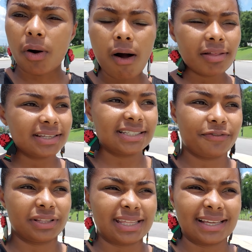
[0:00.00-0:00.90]
all these
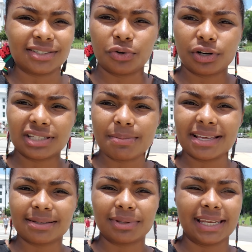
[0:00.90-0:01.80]
different things in order to make
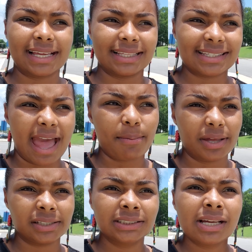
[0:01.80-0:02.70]
something like this happen.